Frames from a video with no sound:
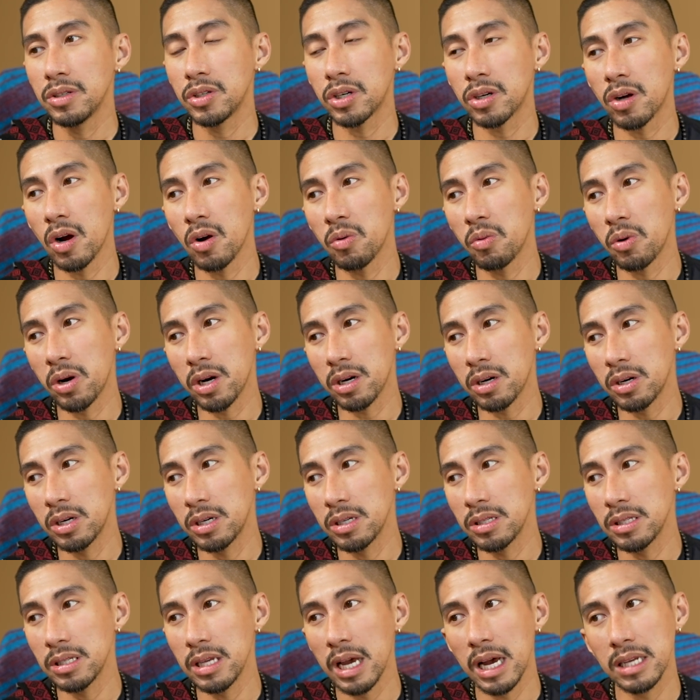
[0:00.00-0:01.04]
Your
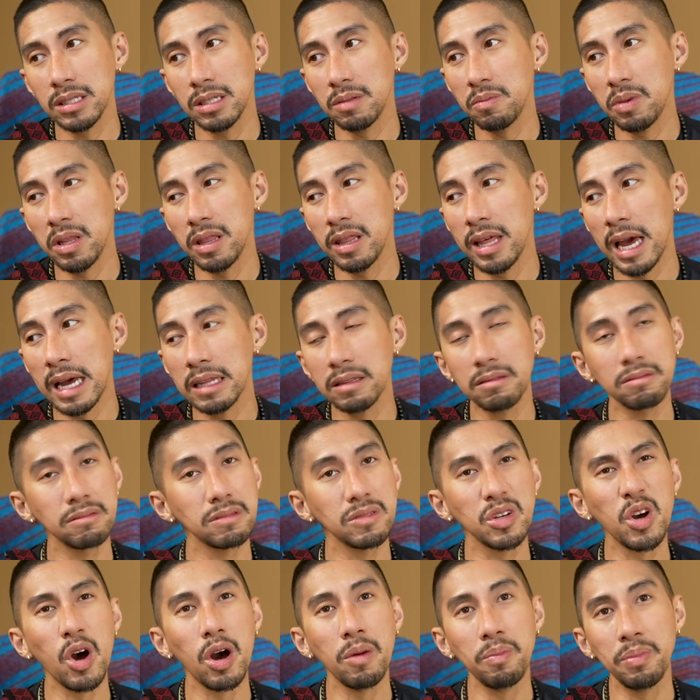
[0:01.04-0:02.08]
co-workers hasn't been that
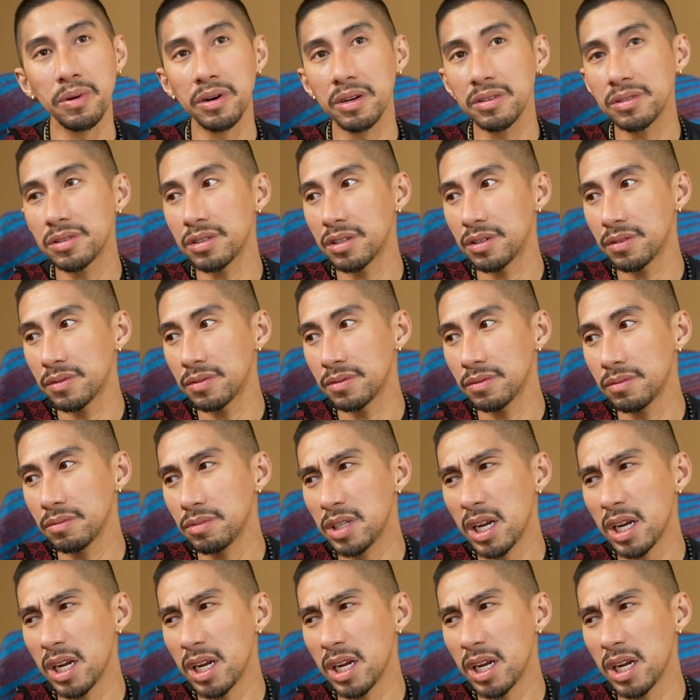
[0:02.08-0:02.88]
cooperative.